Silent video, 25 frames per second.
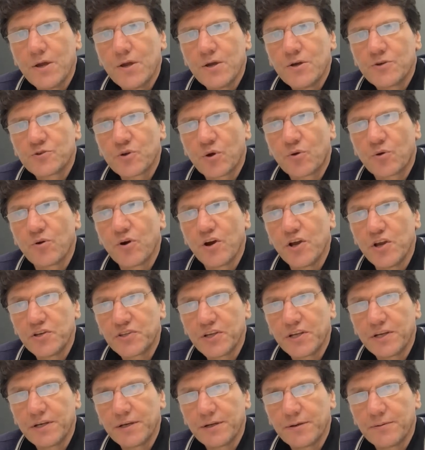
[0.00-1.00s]
So
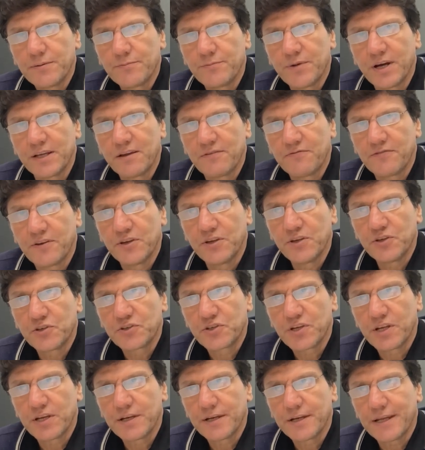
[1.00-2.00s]
cohesion, by
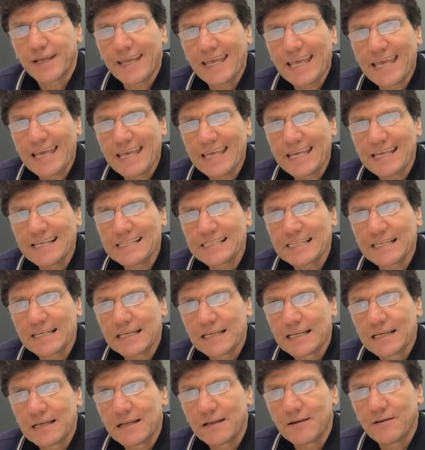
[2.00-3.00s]
definition, is
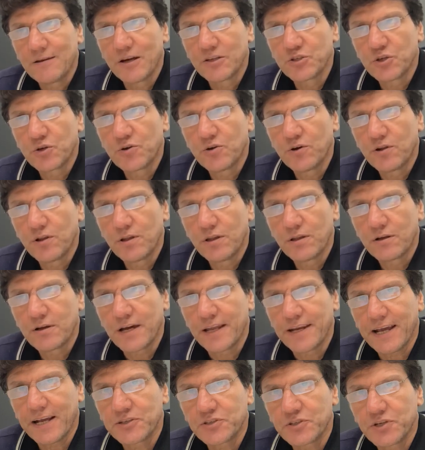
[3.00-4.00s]
logical
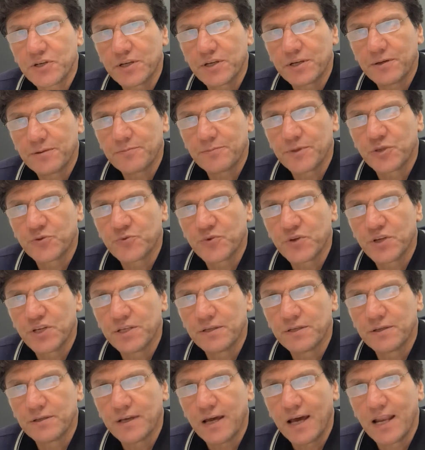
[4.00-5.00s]
connection
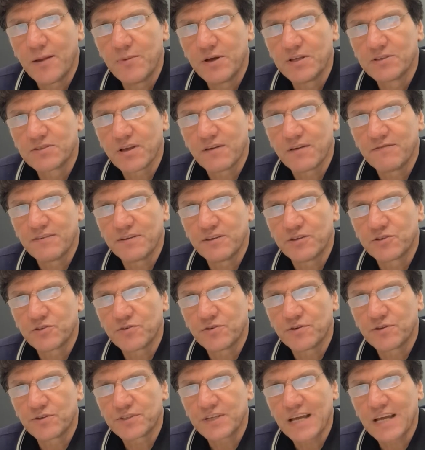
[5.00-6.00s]
between elements of a
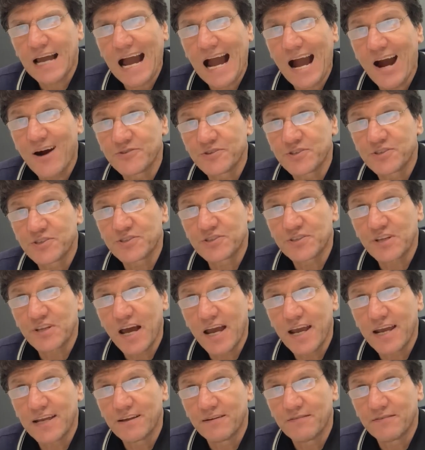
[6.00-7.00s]
discourse
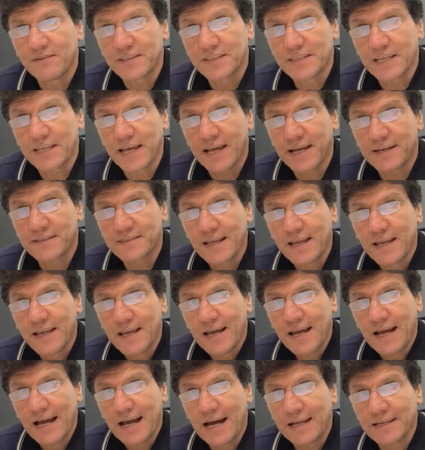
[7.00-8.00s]
outside of the text,
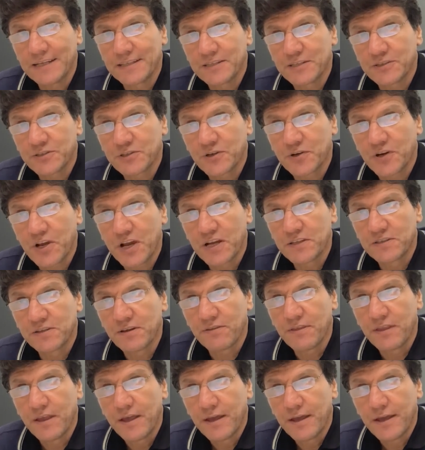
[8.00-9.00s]
and it is
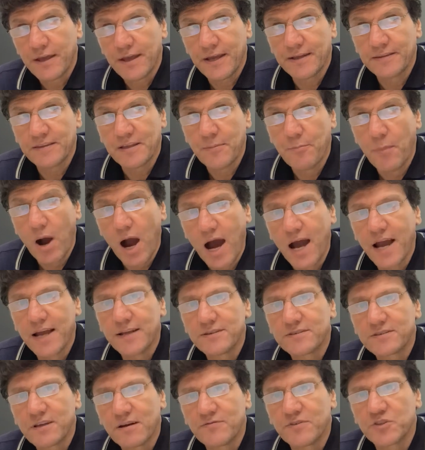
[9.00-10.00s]
created in the
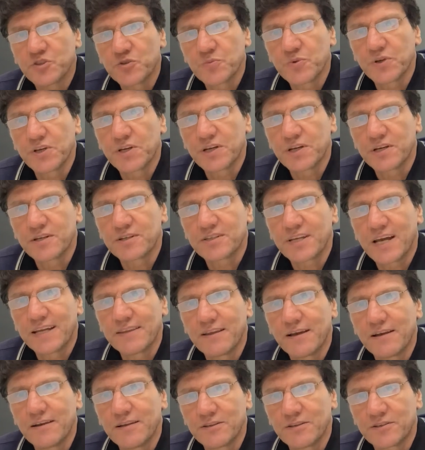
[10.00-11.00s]
minds of the speakers and
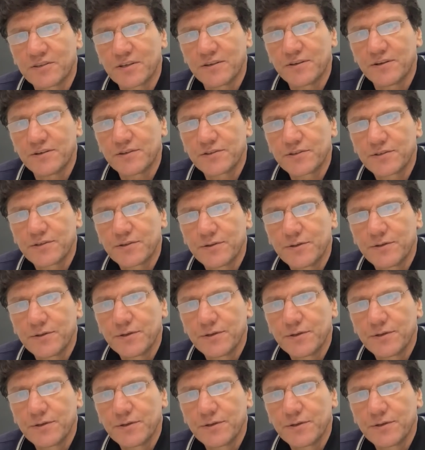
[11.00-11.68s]
the listeners.